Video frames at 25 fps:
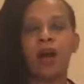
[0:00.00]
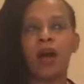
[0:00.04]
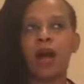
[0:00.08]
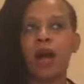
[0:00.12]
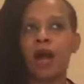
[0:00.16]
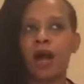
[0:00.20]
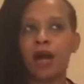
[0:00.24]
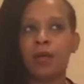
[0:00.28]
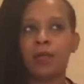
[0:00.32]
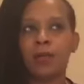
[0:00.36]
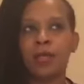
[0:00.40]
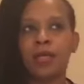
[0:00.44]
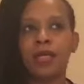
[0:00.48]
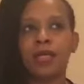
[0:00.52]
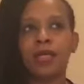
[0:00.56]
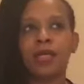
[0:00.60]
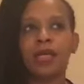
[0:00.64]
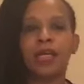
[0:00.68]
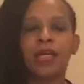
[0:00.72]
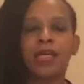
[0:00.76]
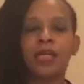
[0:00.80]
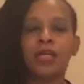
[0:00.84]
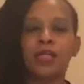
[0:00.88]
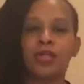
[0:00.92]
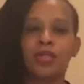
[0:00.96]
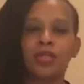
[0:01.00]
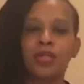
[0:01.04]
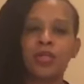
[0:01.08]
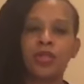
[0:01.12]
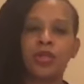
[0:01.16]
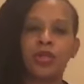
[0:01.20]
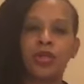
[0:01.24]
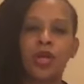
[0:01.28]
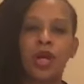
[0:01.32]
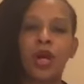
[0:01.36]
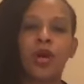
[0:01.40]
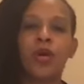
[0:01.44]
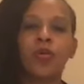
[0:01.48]
hobby to
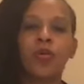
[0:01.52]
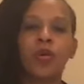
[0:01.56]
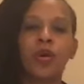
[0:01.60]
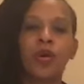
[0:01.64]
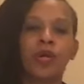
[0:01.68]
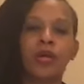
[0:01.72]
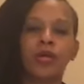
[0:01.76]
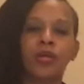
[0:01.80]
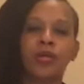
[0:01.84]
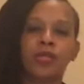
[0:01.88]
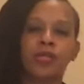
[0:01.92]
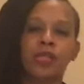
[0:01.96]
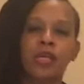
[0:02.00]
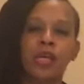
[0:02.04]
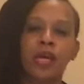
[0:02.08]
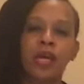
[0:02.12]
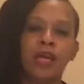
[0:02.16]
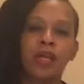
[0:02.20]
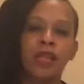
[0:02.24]
your coworkers?